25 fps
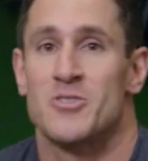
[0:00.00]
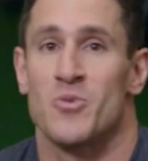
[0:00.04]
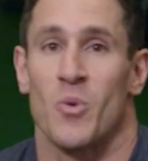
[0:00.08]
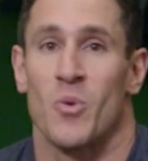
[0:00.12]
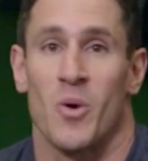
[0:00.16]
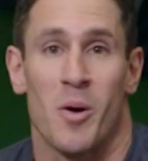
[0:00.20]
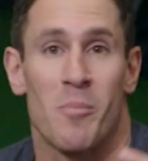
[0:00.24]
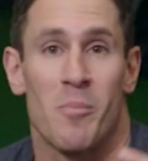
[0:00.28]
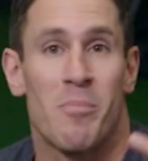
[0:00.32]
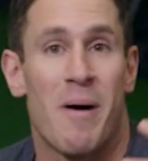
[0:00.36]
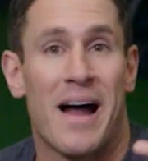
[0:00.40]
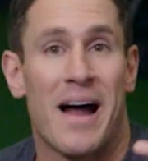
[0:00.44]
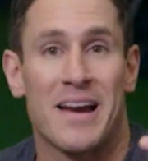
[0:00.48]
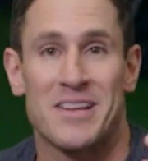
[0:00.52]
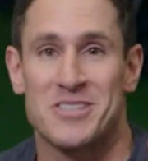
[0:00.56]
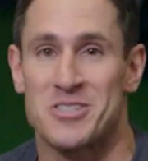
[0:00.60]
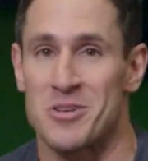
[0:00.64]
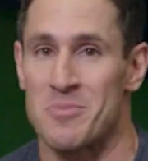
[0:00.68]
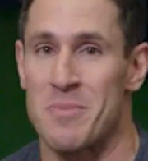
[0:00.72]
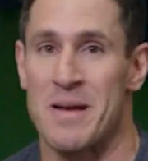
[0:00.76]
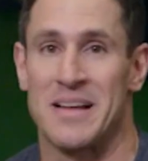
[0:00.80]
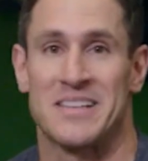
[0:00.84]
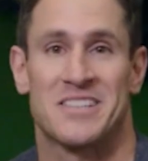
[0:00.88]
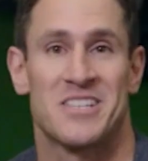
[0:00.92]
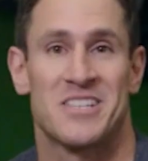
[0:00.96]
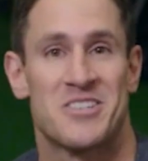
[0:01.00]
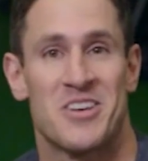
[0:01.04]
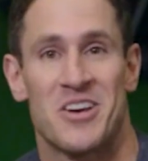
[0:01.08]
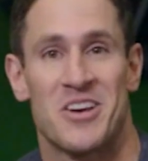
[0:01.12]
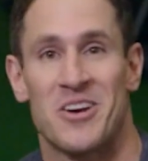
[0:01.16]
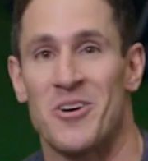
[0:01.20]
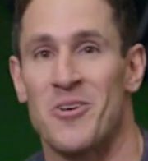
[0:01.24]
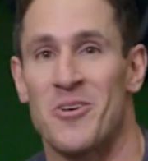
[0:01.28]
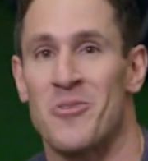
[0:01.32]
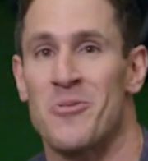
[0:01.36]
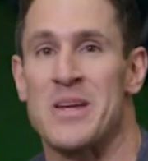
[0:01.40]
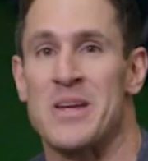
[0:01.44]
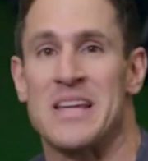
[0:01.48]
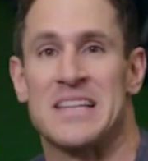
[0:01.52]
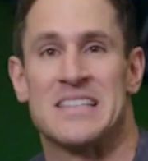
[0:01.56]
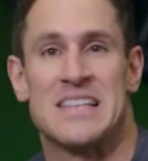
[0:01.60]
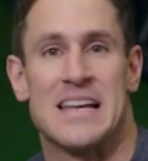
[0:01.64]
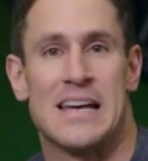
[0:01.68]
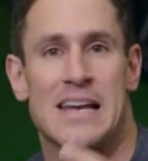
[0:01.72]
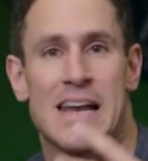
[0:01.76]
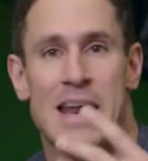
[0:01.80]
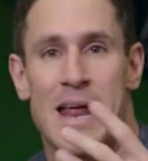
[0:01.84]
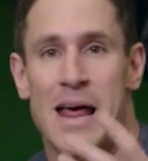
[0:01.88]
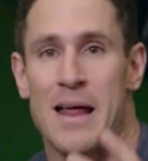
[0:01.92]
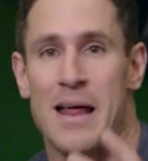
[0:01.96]
It's what our bodies are meant to do. We
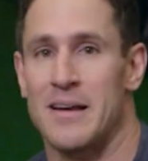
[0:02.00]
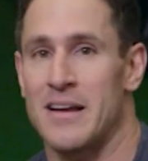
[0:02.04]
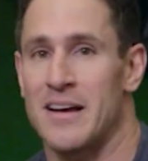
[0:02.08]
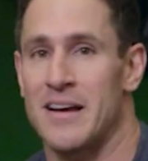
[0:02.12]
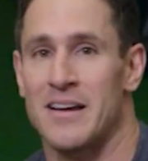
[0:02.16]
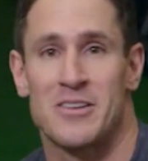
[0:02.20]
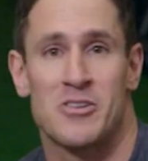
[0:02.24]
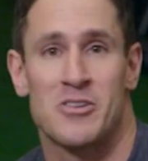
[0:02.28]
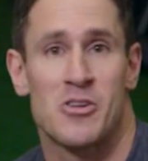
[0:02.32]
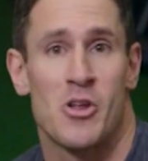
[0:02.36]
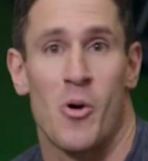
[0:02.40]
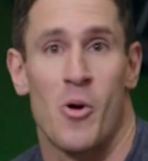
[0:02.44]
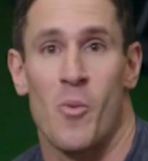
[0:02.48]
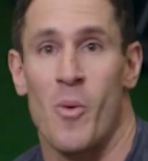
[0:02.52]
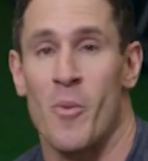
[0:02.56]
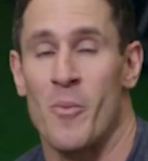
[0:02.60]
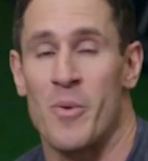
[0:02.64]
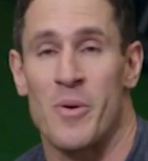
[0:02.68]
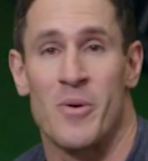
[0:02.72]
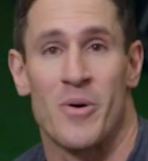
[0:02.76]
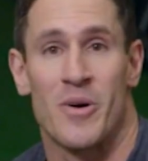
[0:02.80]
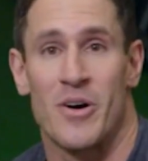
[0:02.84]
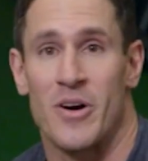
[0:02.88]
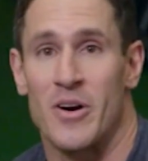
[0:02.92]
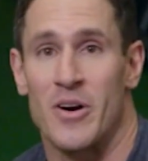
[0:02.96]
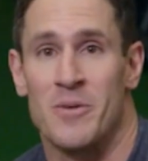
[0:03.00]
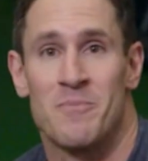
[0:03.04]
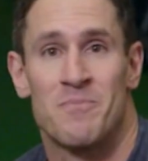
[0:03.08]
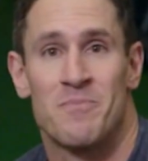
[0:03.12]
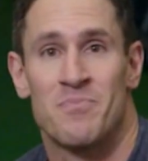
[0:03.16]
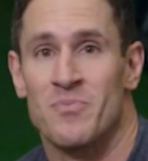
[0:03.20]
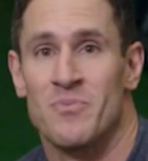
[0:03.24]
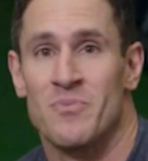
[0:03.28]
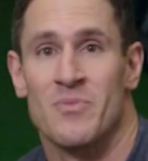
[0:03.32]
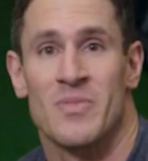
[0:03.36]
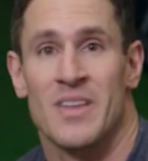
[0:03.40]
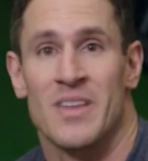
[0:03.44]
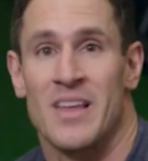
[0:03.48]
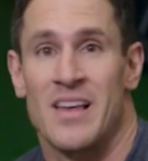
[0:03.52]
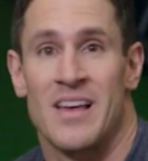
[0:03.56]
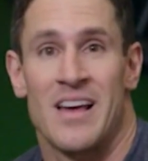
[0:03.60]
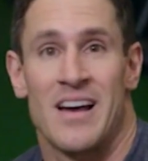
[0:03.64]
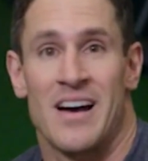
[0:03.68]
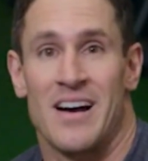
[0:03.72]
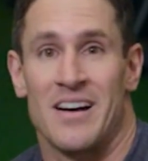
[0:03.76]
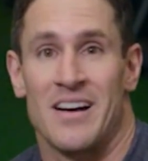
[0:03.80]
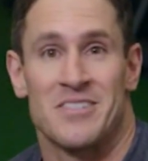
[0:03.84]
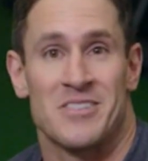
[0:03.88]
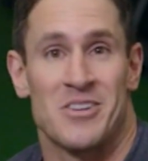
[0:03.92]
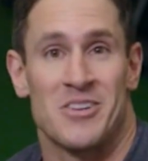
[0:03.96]
did it at, when we were,
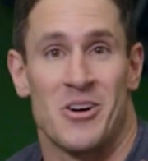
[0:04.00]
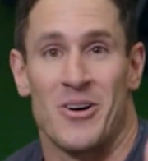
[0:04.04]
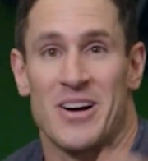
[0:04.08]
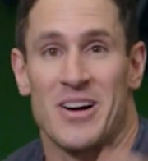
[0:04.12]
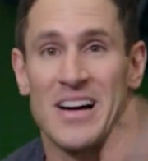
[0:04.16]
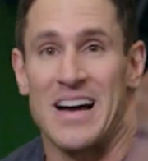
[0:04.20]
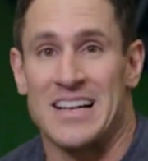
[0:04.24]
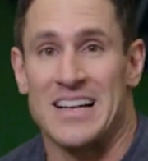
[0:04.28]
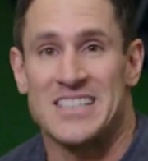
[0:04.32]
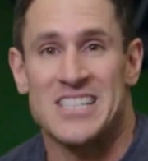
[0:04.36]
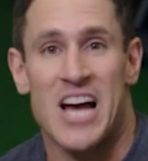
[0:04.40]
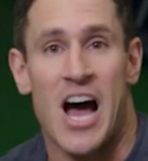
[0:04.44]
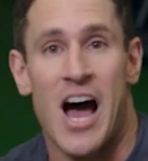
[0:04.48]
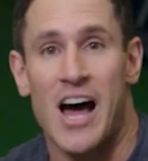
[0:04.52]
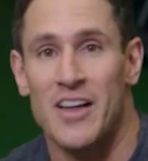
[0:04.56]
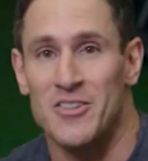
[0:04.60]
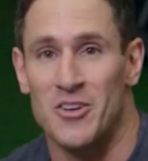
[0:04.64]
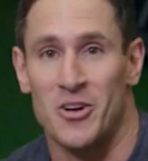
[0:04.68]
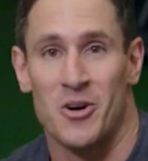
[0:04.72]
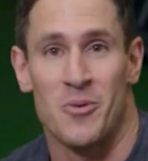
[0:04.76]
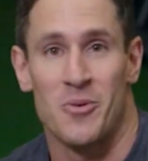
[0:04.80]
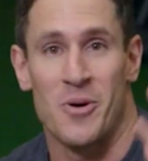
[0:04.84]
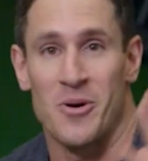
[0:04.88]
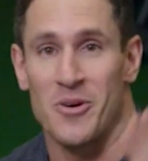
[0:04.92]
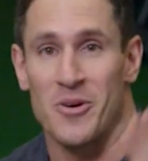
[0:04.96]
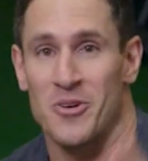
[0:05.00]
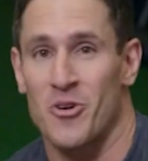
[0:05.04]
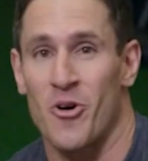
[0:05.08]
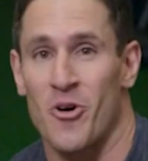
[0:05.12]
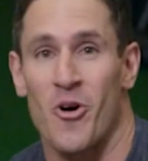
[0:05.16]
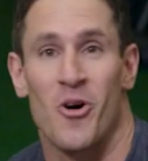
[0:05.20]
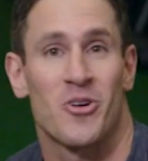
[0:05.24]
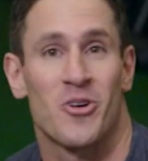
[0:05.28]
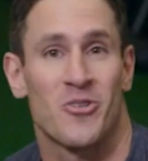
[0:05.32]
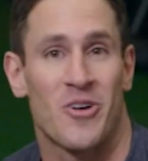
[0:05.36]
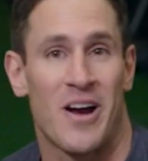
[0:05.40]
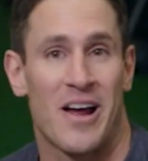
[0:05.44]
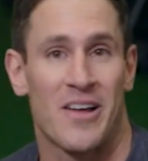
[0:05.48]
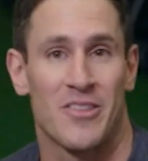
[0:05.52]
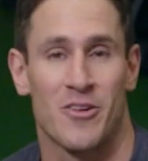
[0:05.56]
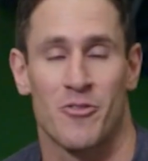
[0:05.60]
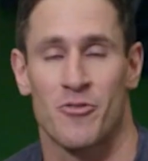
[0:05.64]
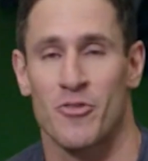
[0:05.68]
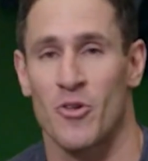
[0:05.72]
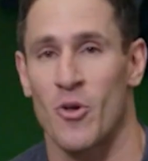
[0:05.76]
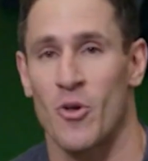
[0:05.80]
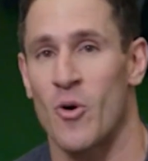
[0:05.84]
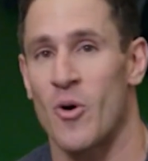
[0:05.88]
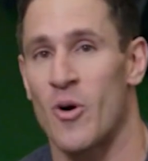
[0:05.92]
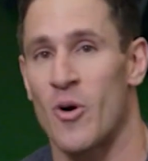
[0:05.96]
a toddler. We were crawling around the
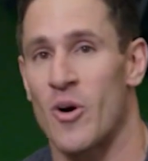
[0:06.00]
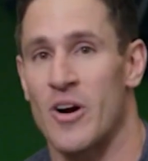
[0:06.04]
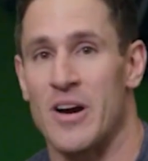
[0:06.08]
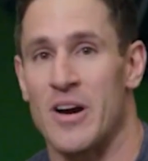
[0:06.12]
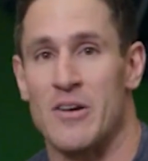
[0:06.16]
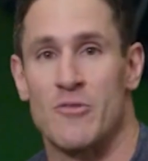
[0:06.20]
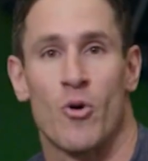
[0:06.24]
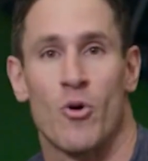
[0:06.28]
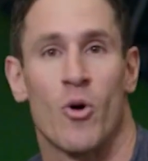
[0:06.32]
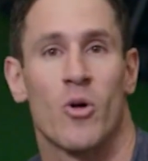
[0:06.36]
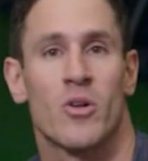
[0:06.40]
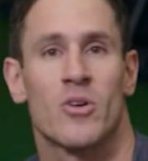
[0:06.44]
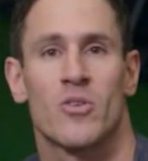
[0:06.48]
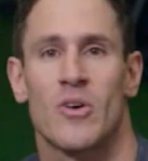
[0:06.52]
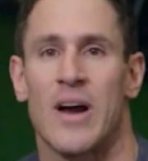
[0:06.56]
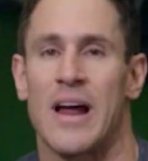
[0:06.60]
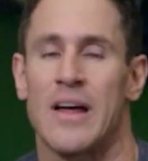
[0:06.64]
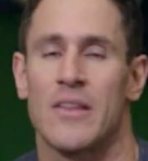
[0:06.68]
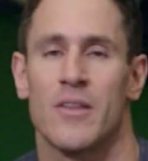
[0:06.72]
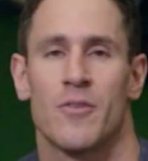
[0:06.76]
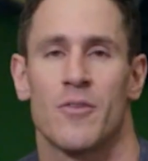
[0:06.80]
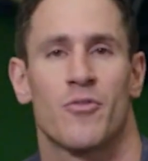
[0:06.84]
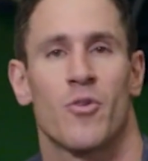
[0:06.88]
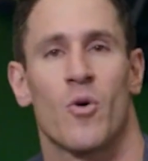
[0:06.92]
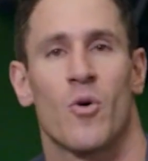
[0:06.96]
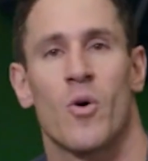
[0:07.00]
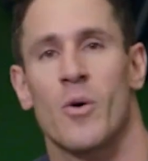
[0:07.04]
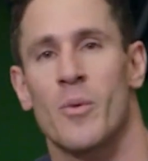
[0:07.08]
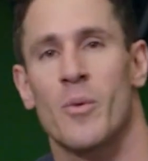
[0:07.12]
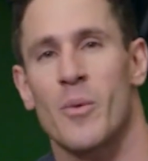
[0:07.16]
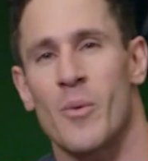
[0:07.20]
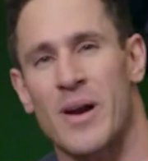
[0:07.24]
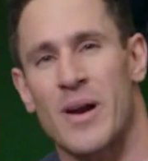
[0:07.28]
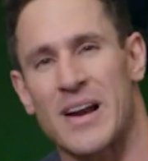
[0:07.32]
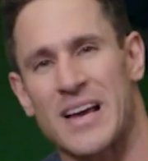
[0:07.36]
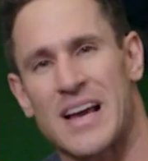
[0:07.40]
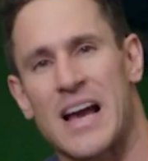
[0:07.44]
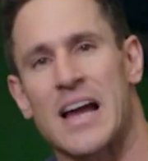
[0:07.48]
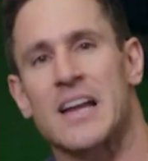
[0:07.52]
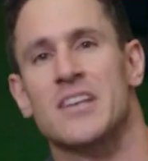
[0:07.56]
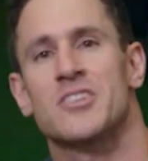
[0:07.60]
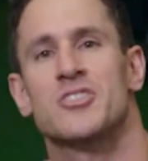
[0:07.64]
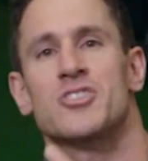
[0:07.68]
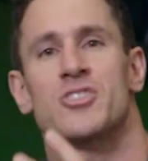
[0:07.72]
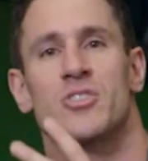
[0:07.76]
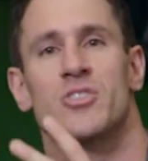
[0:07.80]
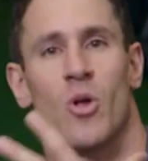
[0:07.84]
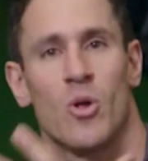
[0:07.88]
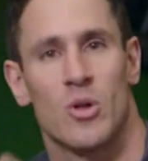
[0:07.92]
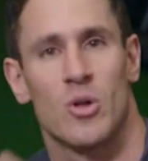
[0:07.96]
floor and rolling around the floor. We want to kind of
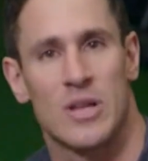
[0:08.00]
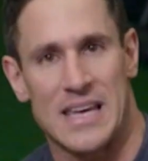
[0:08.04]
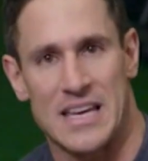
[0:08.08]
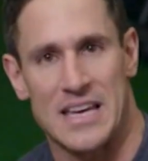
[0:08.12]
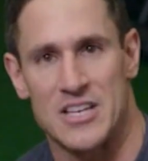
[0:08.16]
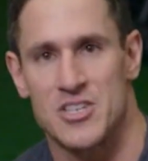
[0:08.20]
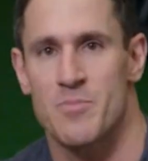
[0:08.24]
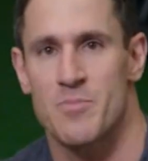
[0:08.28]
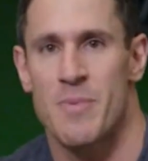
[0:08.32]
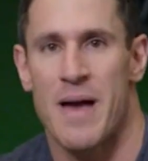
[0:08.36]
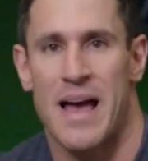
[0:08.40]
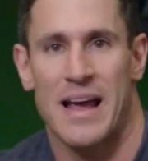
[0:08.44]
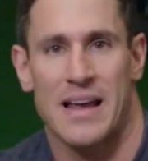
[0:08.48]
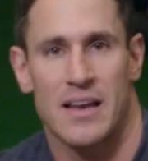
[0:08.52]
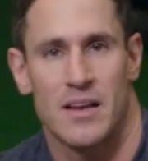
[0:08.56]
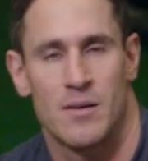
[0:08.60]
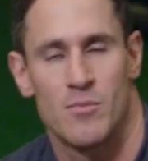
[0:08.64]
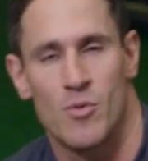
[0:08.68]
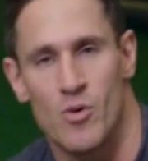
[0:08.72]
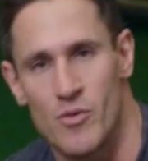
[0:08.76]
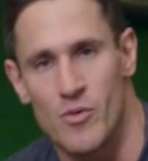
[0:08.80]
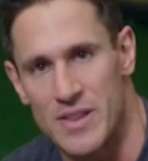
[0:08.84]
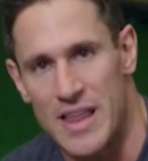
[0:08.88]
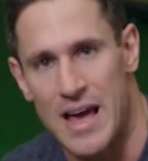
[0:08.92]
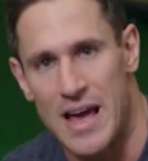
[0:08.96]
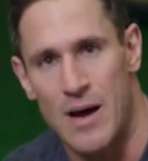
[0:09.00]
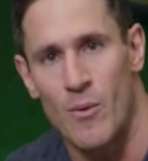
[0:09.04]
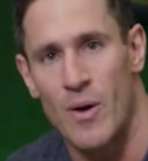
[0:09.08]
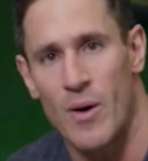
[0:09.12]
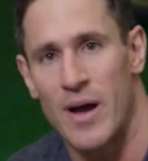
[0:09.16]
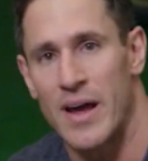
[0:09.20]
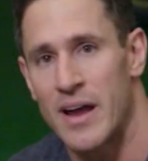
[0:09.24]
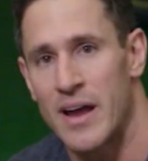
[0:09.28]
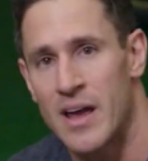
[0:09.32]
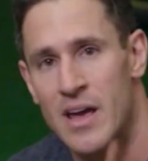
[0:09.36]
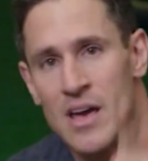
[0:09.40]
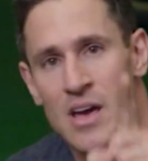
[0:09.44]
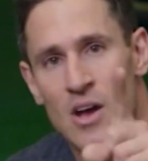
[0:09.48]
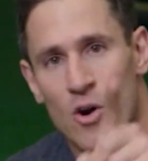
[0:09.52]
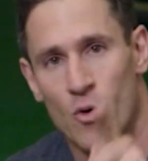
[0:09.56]
slowly get you back into moving that way.